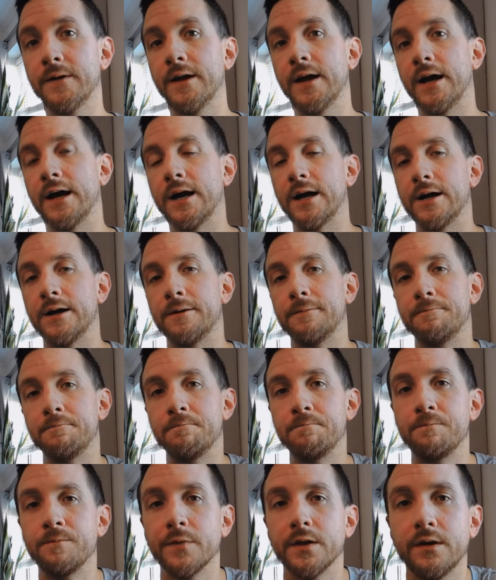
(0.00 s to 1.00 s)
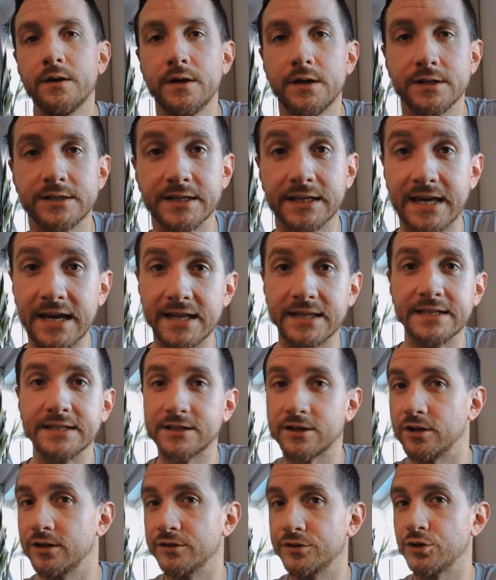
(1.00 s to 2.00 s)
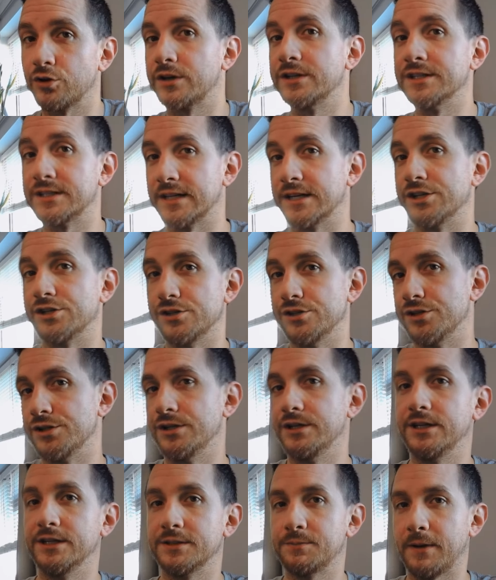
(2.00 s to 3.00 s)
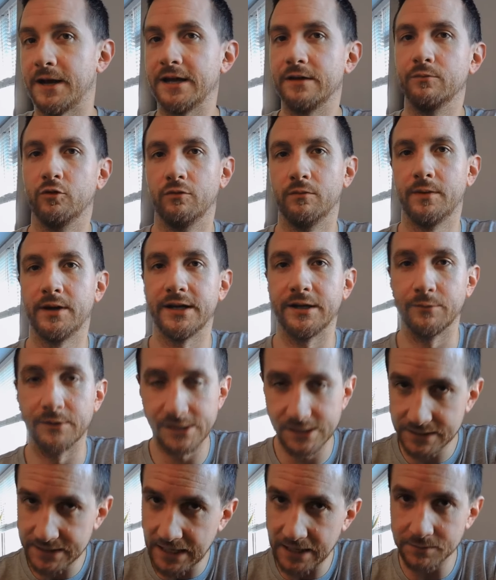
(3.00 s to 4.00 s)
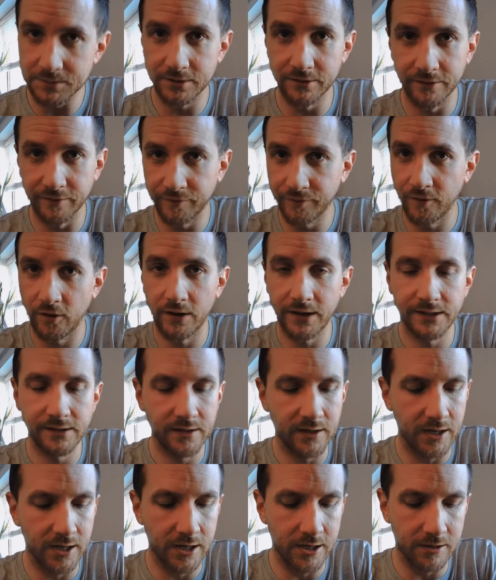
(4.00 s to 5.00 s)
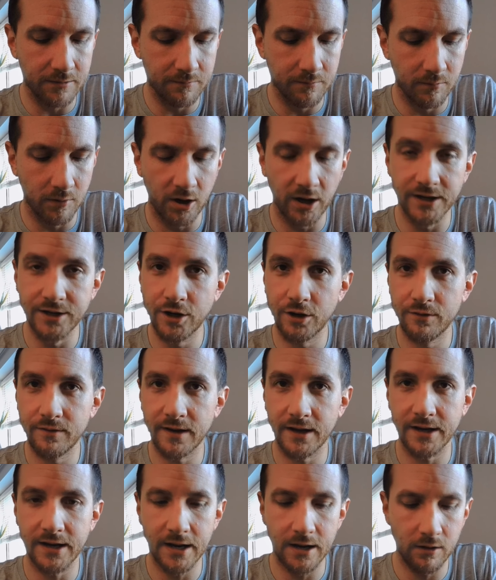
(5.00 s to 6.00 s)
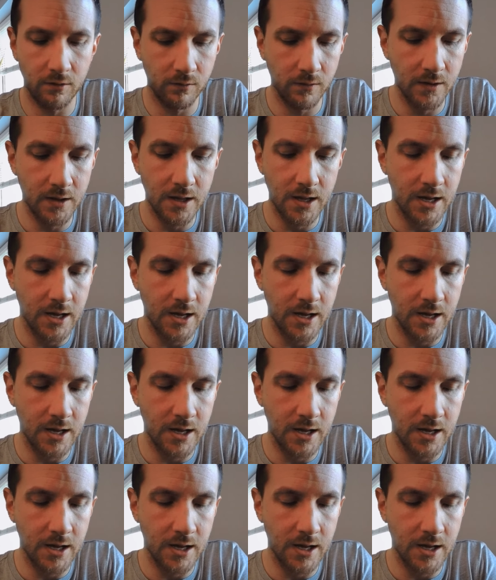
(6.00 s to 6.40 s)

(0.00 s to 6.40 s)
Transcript: To get these kind of docking stations, you need to pay more money, which is absolutely fine. I know that now.